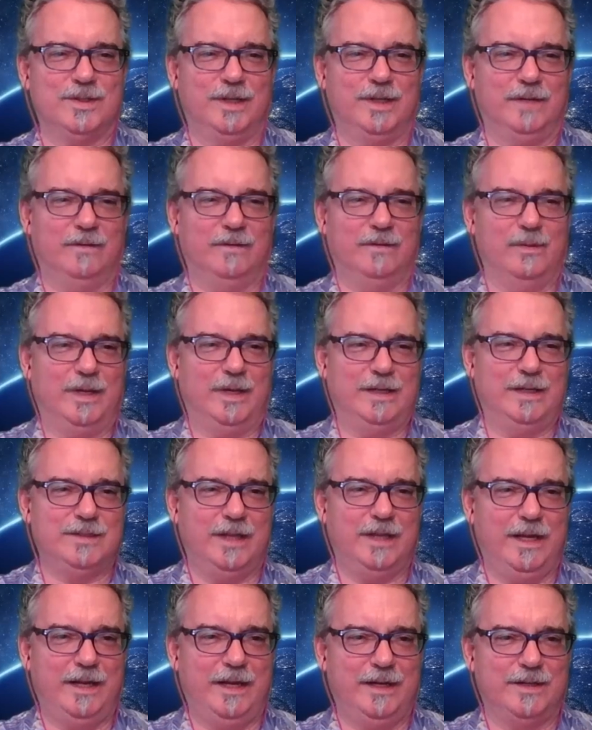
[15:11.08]
that everybody
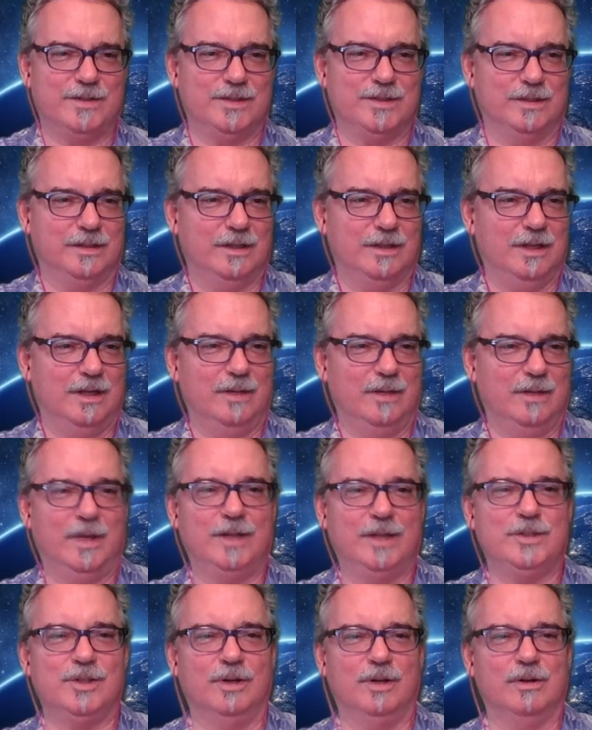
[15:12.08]
takes, and kind of my
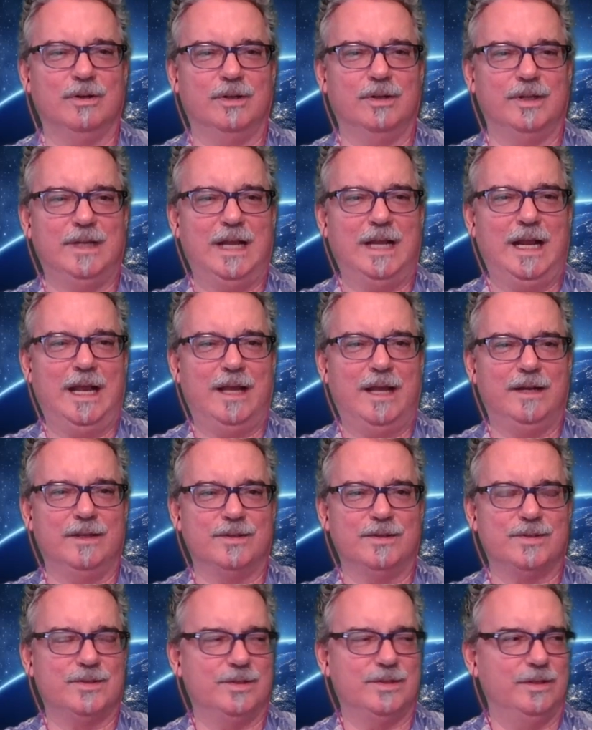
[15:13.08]
joke on that
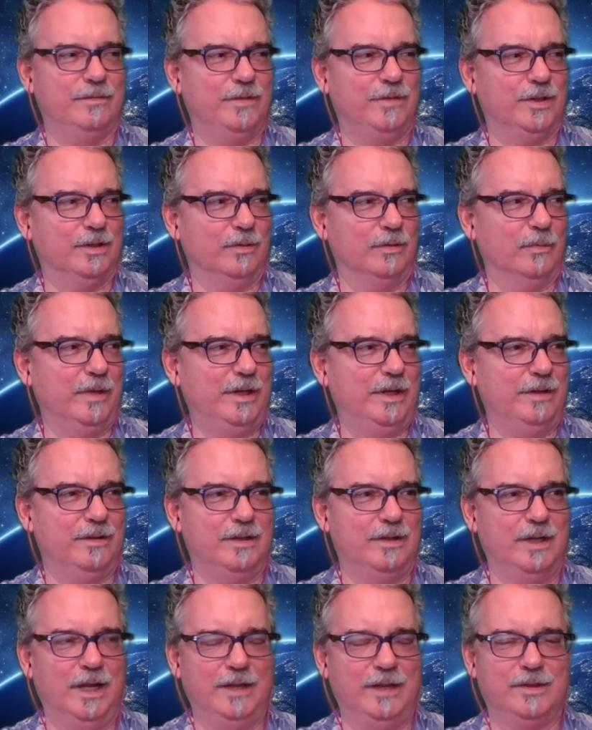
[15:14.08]
is if you can read at the
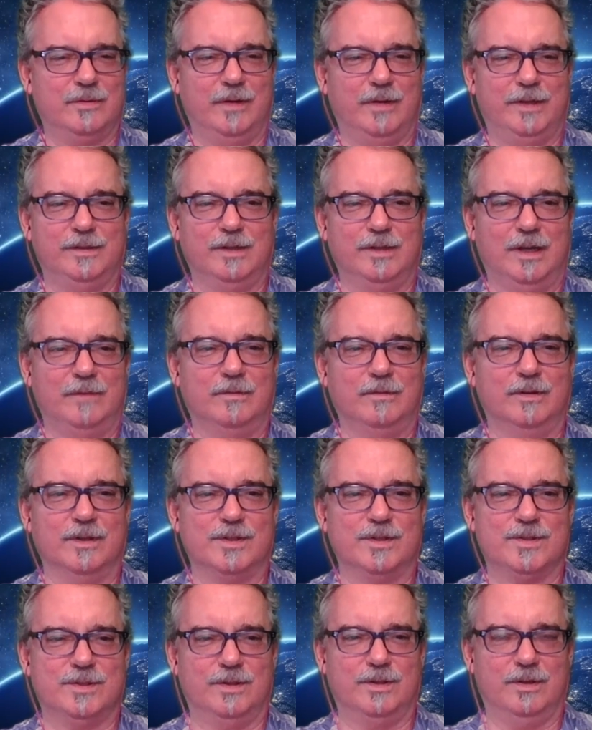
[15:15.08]
ninth grade level,
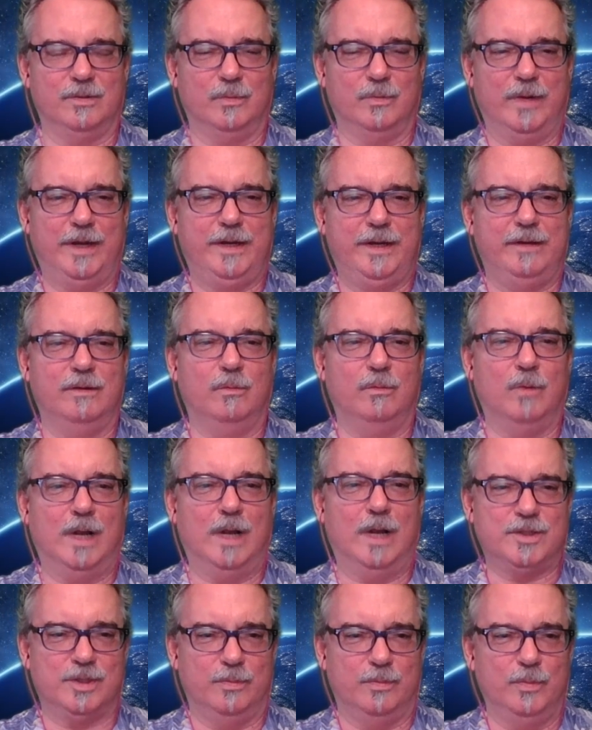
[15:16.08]
listen to the radio, and
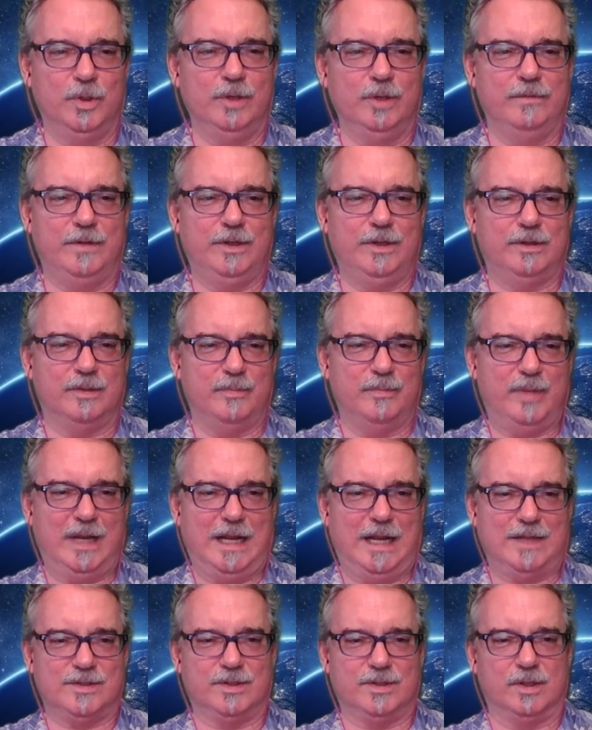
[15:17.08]
watch a movie, you can
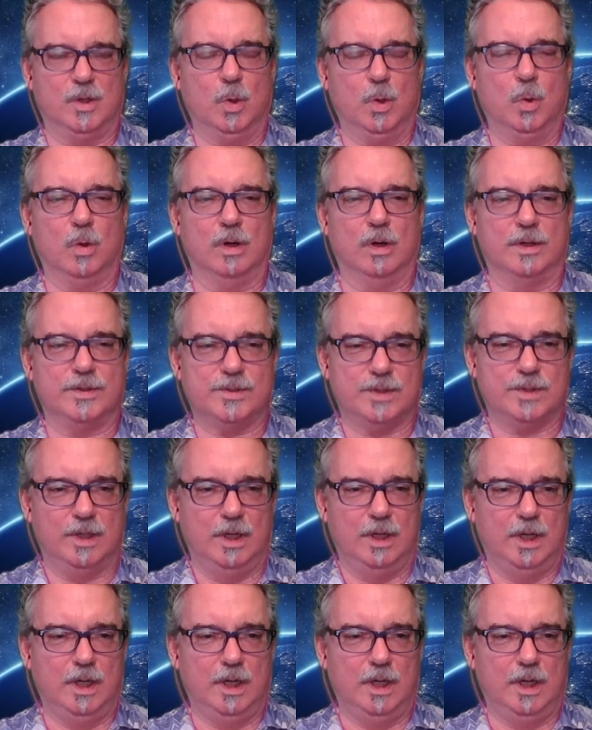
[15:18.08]
pass the course.